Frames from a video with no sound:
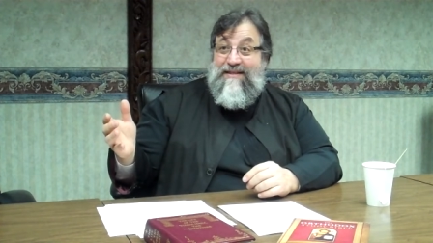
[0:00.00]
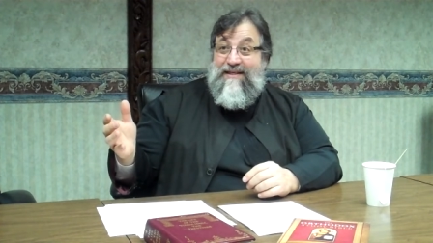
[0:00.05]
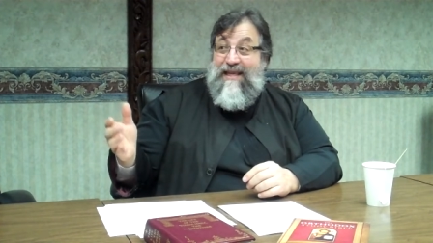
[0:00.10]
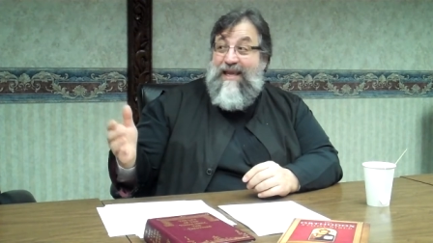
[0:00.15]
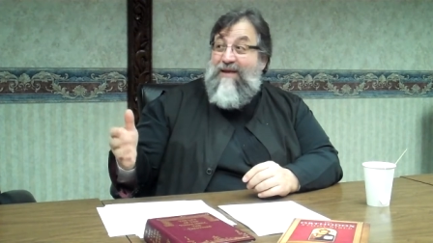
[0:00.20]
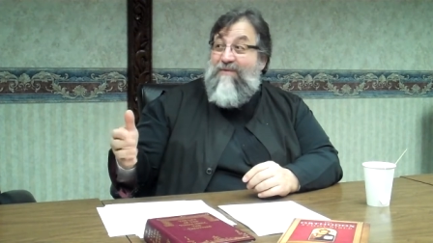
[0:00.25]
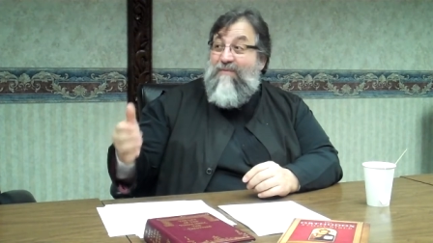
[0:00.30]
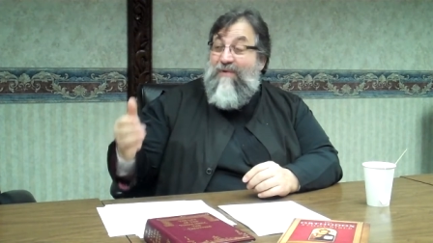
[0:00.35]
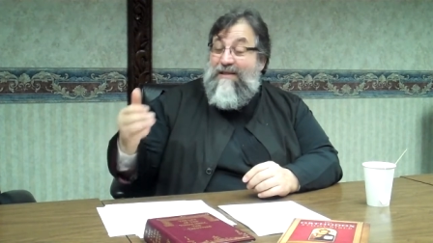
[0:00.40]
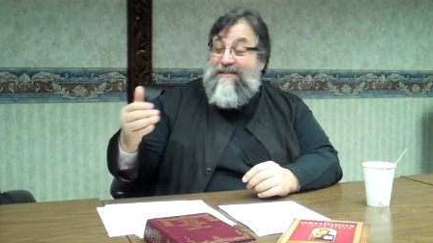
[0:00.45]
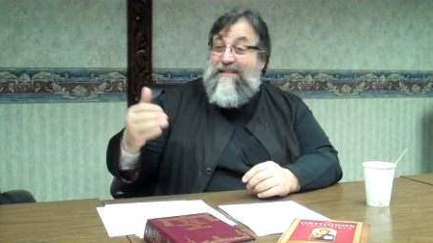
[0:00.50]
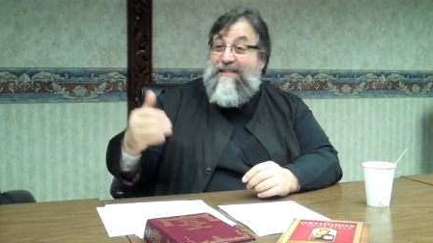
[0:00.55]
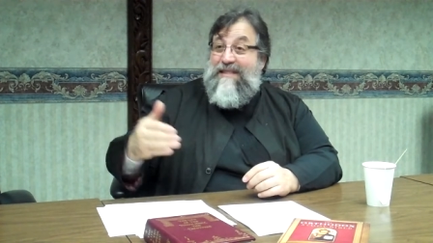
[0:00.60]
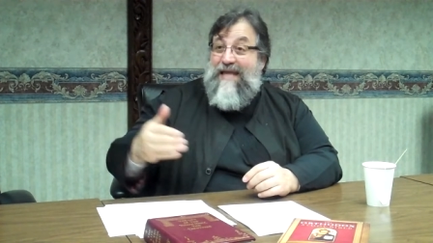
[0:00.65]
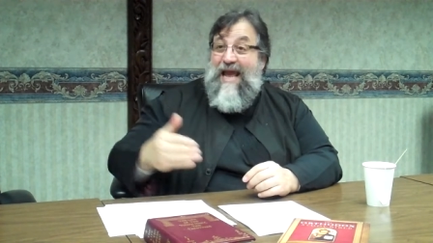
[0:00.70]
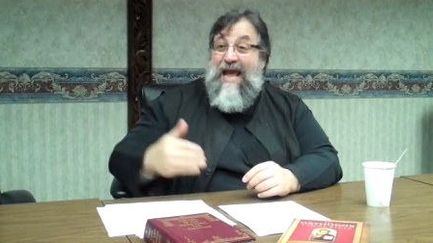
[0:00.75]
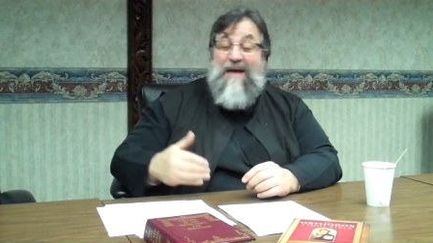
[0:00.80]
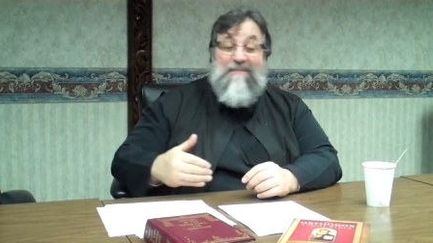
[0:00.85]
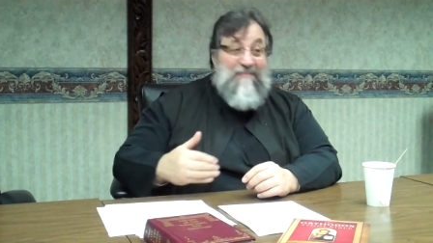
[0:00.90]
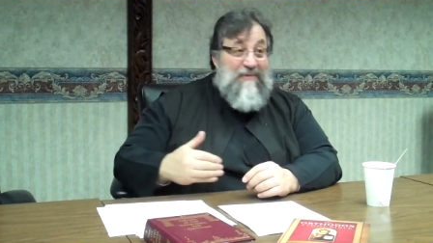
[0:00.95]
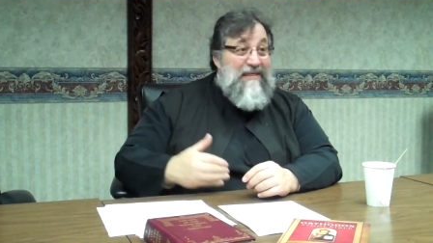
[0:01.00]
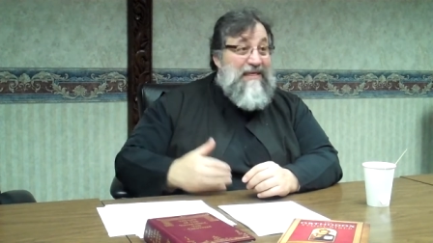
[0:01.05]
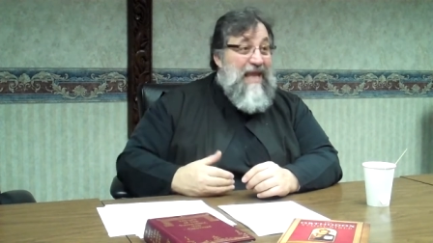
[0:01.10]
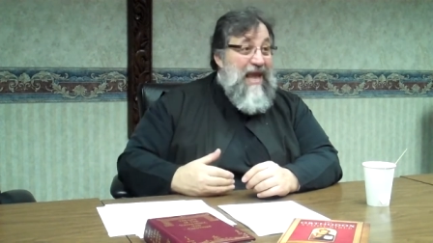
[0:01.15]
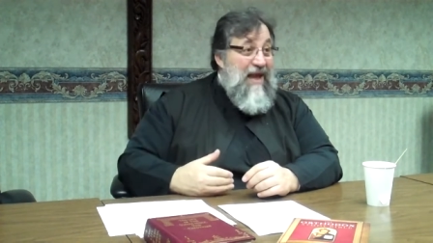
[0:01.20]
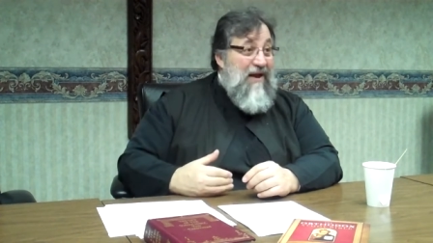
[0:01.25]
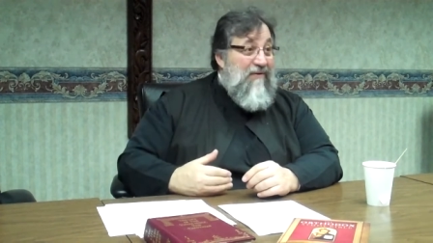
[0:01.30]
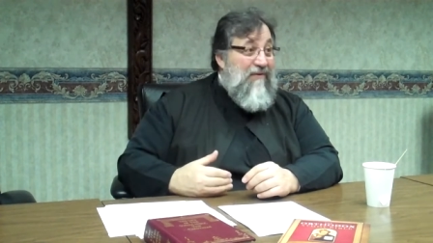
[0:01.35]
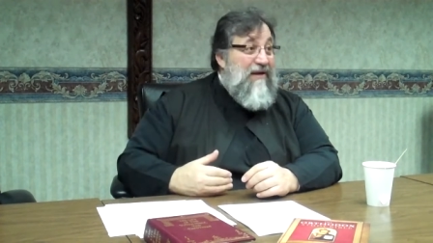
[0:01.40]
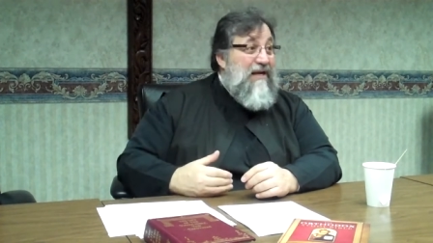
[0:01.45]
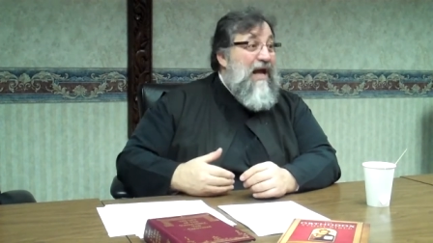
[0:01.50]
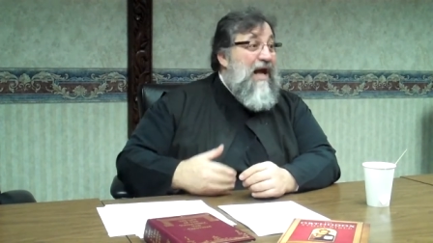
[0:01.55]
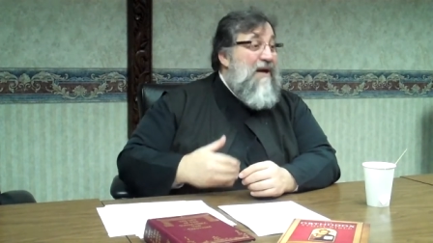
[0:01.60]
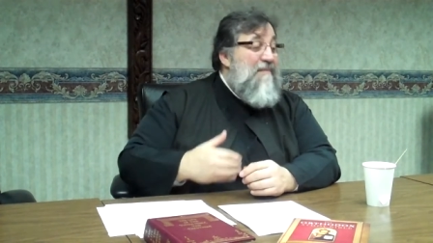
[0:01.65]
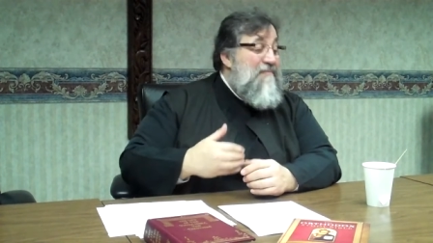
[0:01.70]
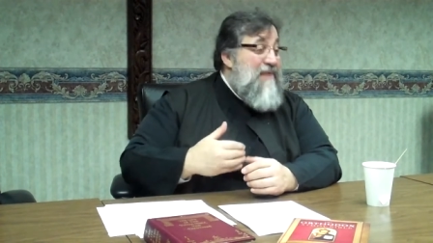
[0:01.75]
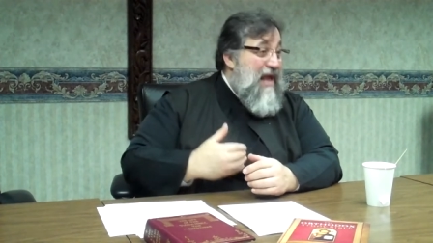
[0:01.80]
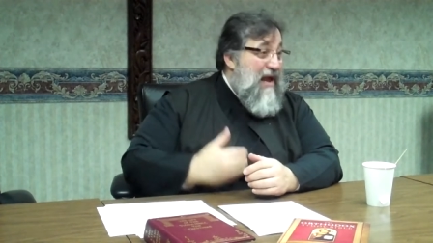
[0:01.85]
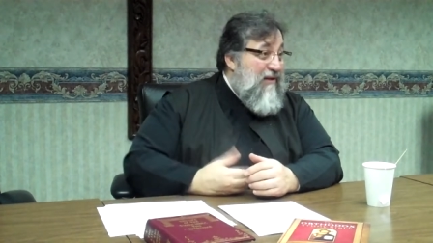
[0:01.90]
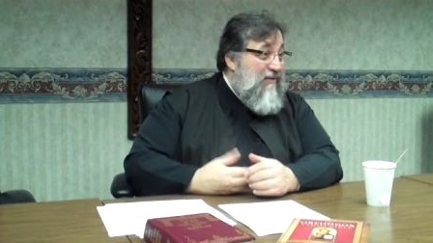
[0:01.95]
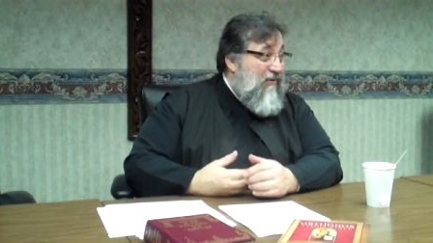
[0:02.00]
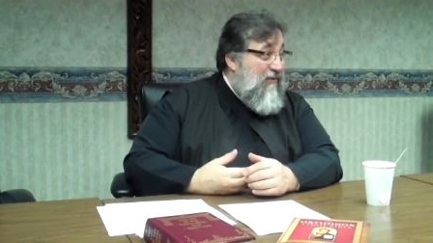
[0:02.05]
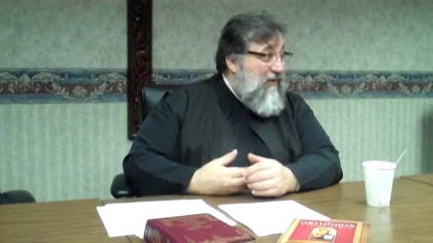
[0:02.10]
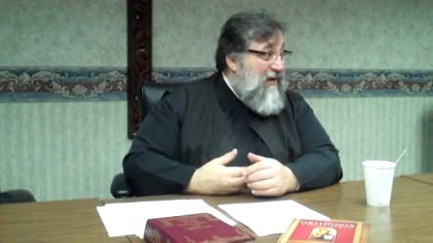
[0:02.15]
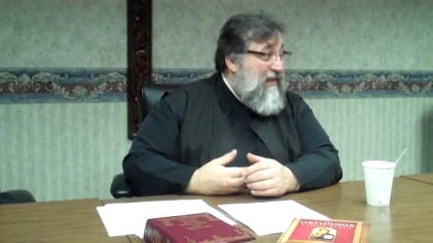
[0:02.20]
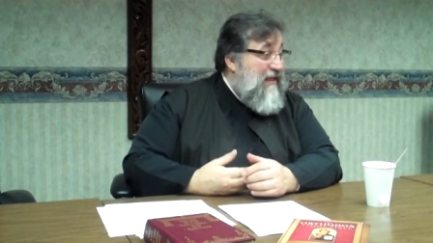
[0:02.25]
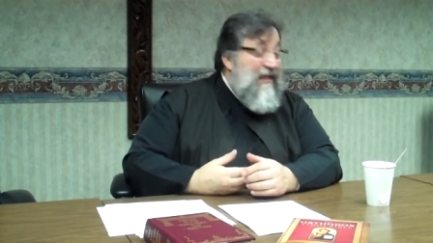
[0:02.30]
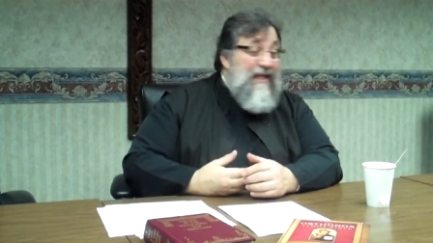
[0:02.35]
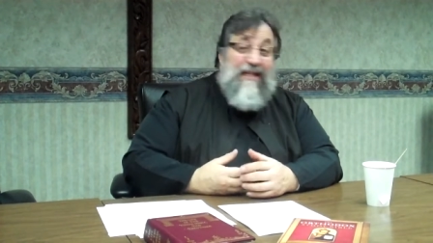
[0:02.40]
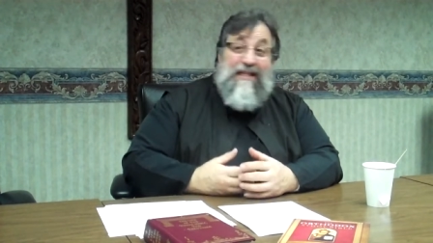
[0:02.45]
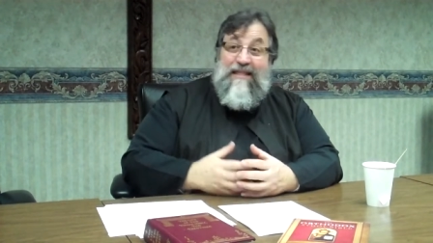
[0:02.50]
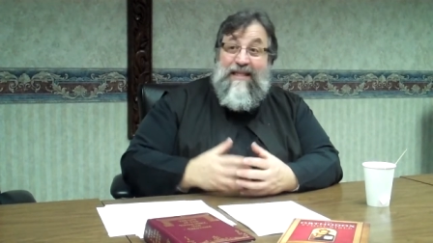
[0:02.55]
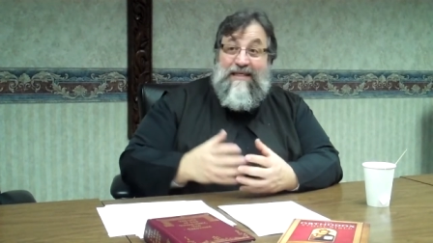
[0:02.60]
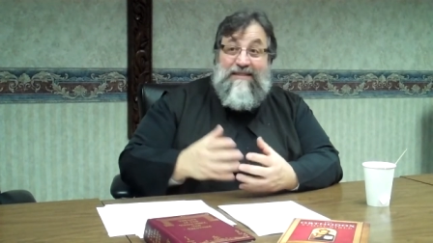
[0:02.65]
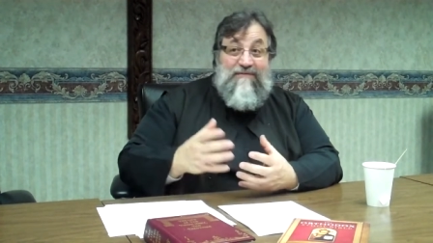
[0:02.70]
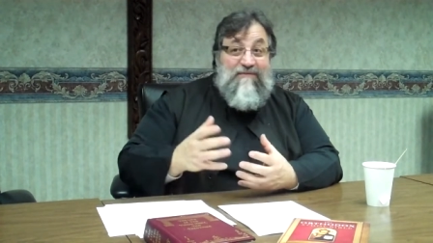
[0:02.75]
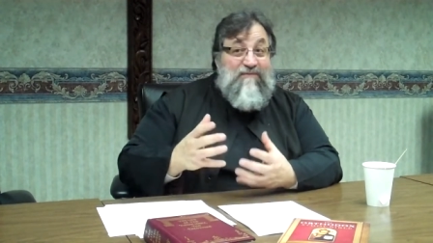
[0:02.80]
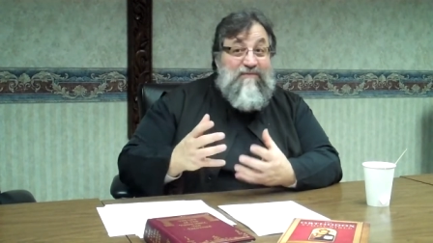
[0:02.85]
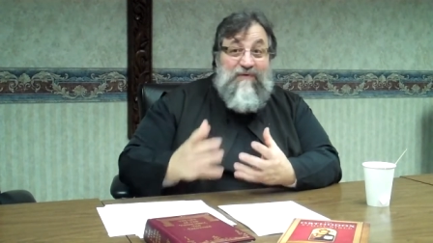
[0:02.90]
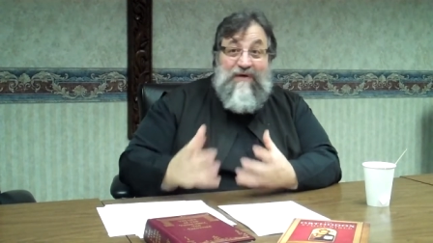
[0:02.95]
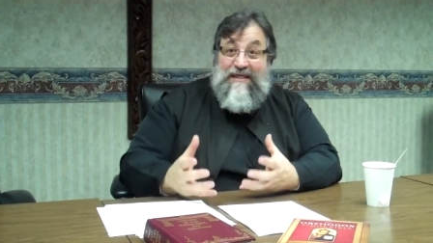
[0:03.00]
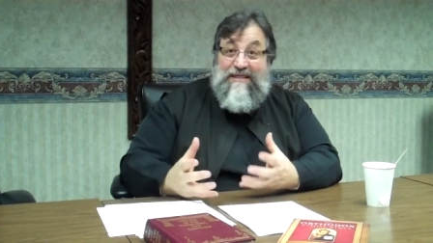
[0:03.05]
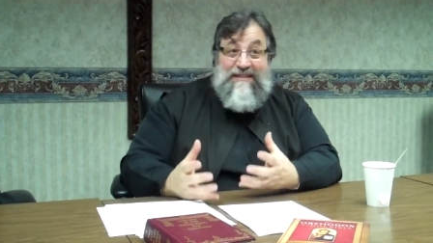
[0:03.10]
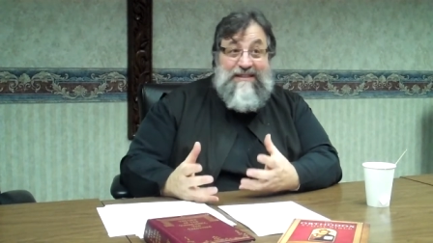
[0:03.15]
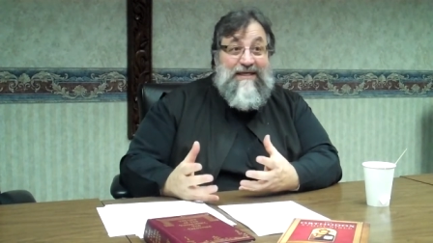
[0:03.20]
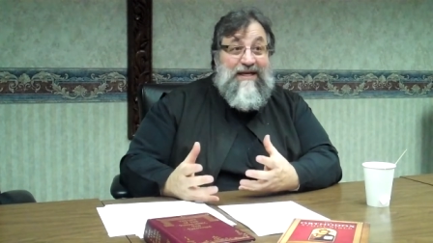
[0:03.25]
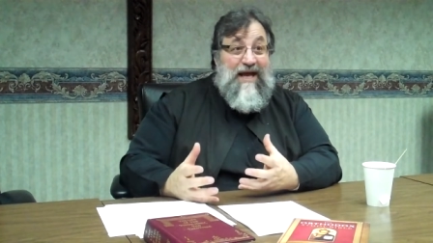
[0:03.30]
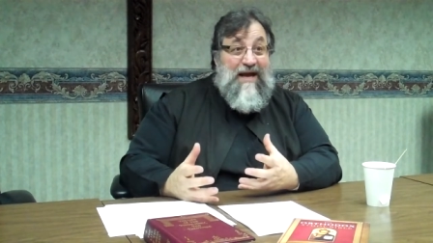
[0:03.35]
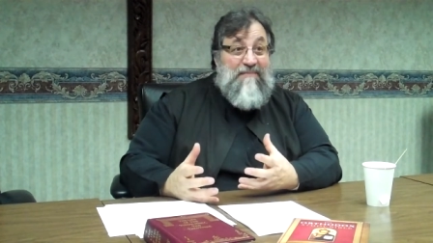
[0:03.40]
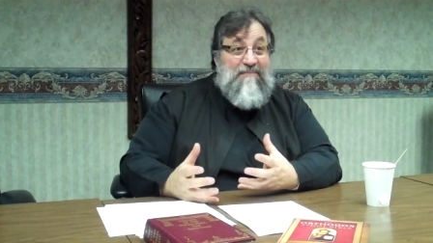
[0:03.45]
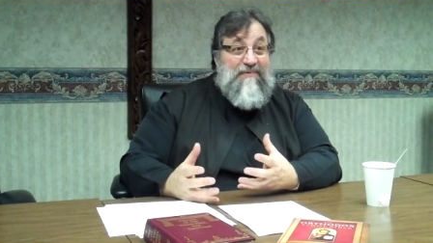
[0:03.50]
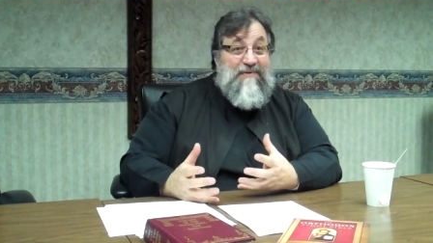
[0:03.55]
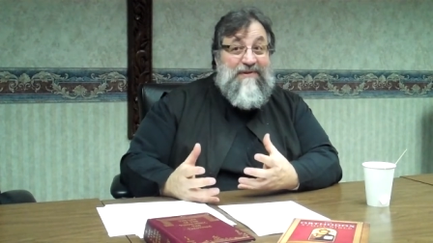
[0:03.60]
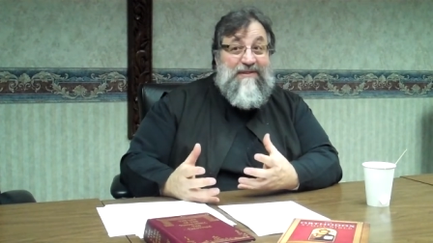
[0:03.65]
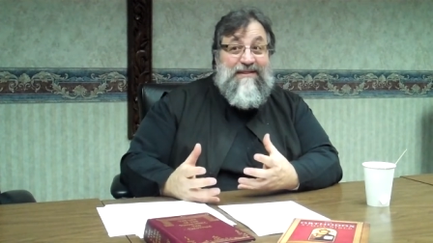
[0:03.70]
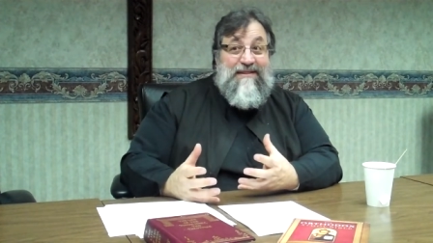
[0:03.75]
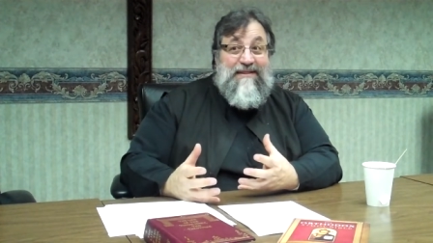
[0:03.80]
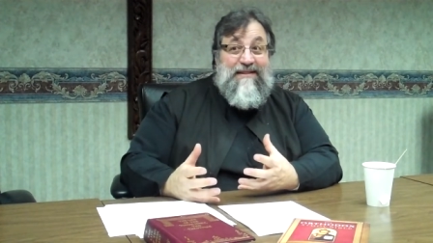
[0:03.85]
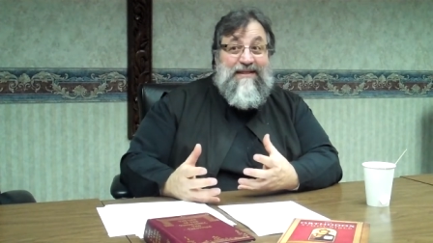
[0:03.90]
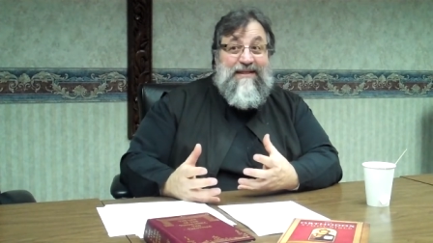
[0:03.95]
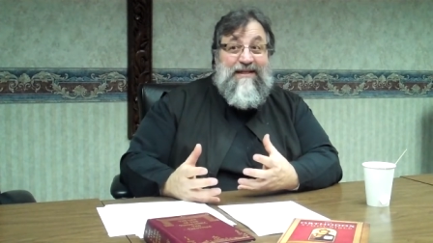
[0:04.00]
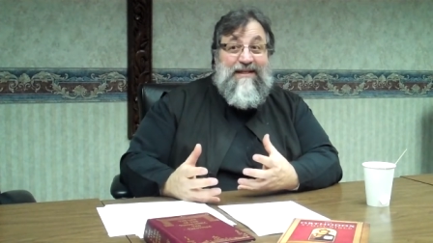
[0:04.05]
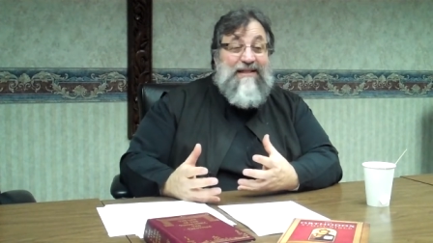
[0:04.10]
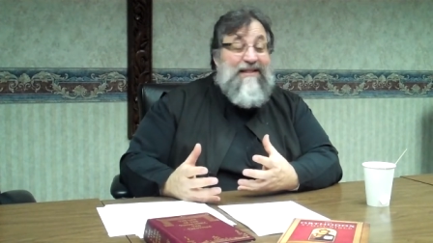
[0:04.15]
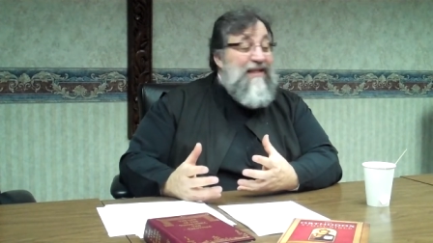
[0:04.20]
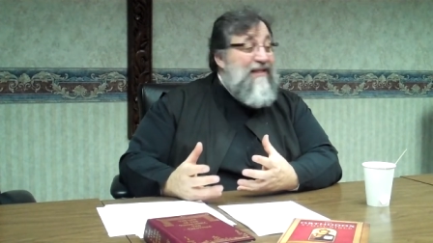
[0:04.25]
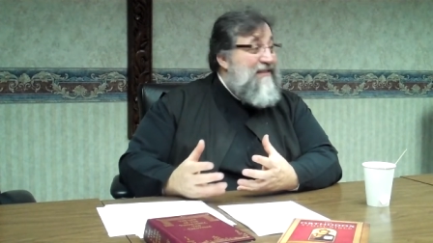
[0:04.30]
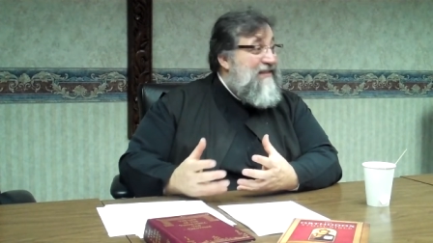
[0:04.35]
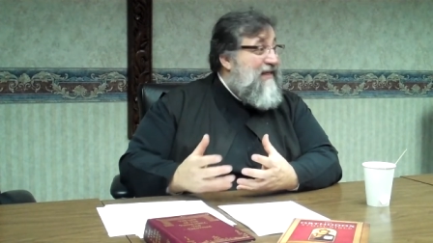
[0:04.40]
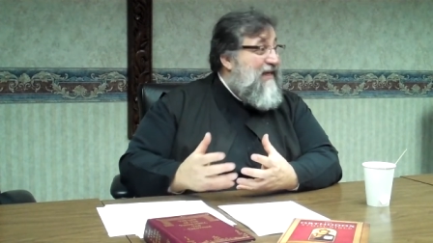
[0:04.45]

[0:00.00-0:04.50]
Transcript: He wants it to happen now. Come now, Lord. Let's finish it up. Let's